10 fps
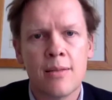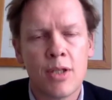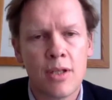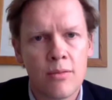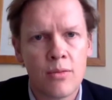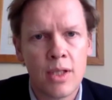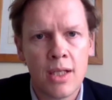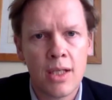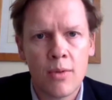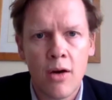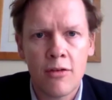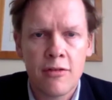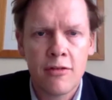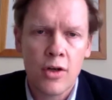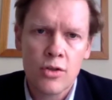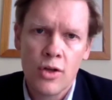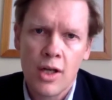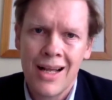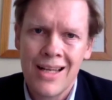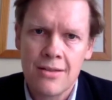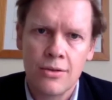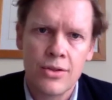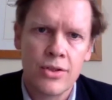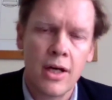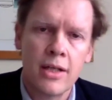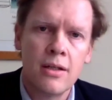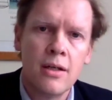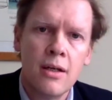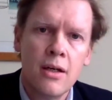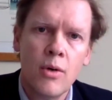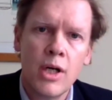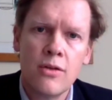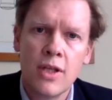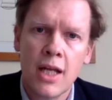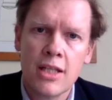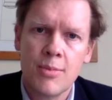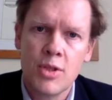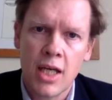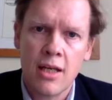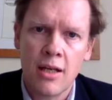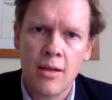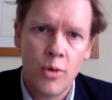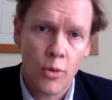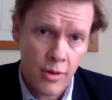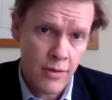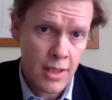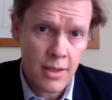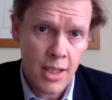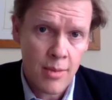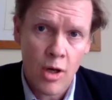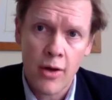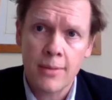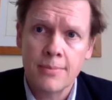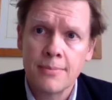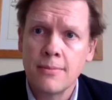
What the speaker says: But we often focus on the classical side. Why do you think that's a particularly important thing to keep going?